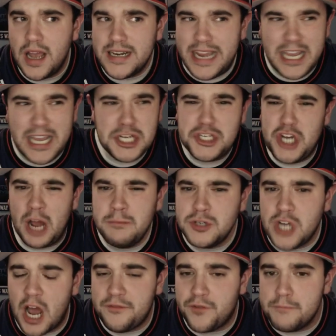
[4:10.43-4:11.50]
take a jump
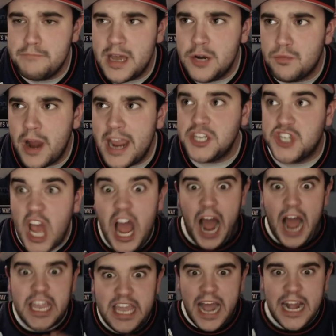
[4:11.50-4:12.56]
shot from mid-range
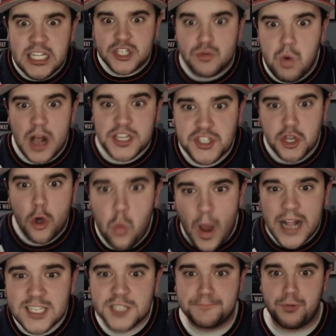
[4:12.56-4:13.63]
against Russell
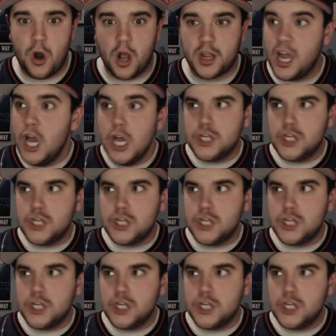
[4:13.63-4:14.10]
Westbrook.